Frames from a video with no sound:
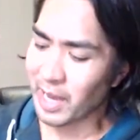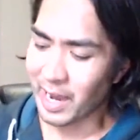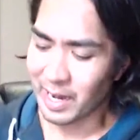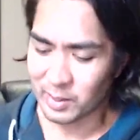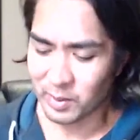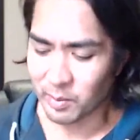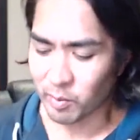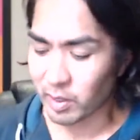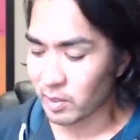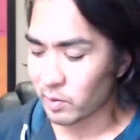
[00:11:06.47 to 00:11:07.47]
caddies with
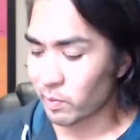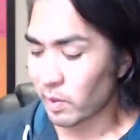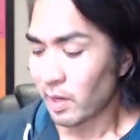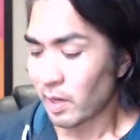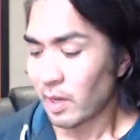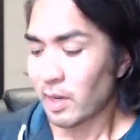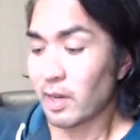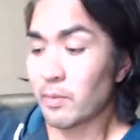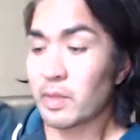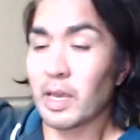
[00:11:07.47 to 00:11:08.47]
umbrellas.
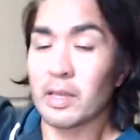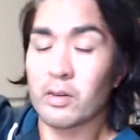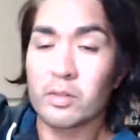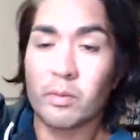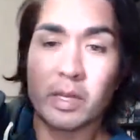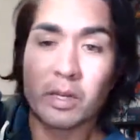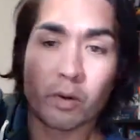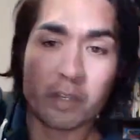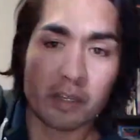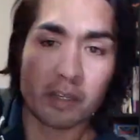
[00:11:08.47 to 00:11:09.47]
Uh, but yeah, there's the big
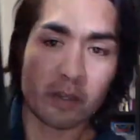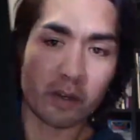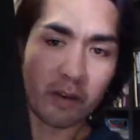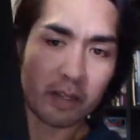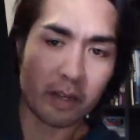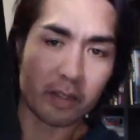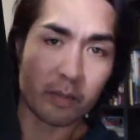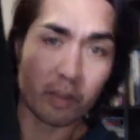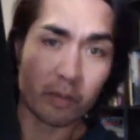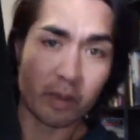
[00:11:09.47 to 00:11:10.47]
Gore-Tex logo right there. That's
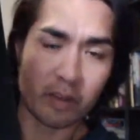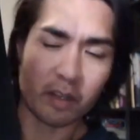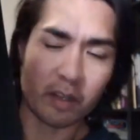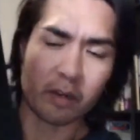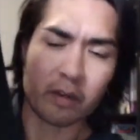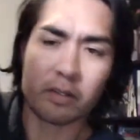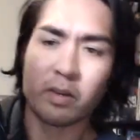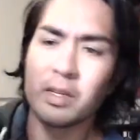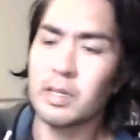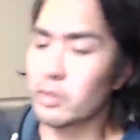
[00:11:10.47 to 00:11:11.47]
a really big seller.
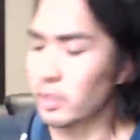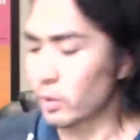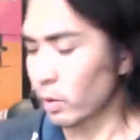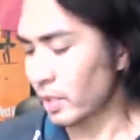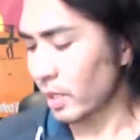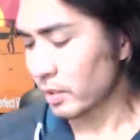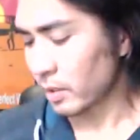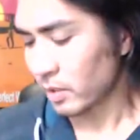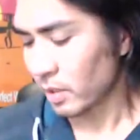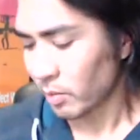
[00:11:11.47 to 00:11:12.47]
So anytime you see Gore-Tex
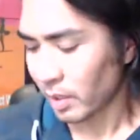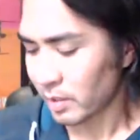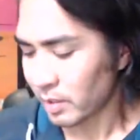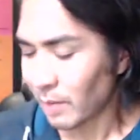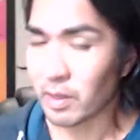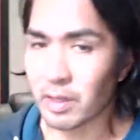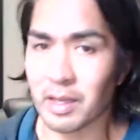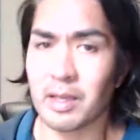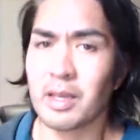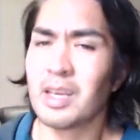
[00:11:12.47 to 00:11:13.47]
on something,
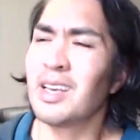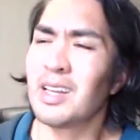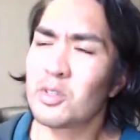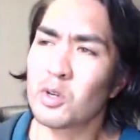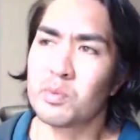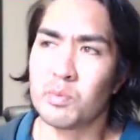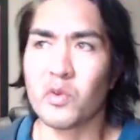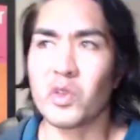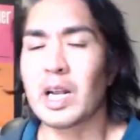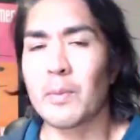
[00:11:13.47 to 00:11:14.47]
typically it starts
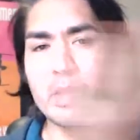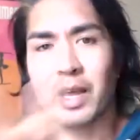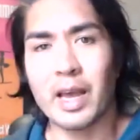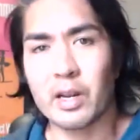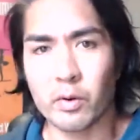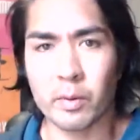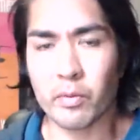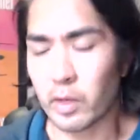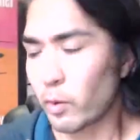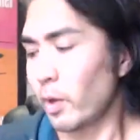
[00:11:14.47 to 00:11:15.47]
moving it up in a category
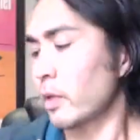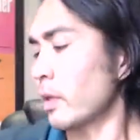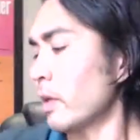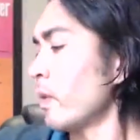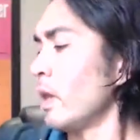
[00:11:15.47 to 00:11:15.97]
pretty quickly.